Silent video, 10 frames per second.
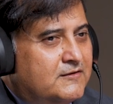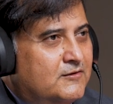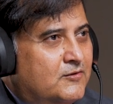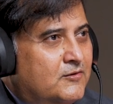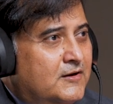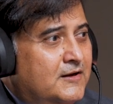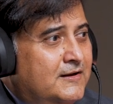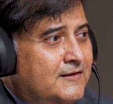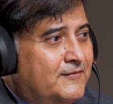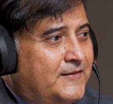So
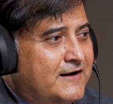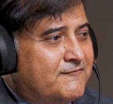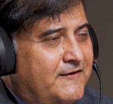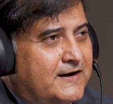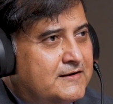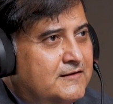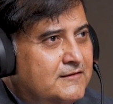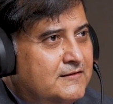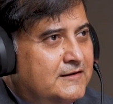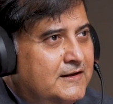that factor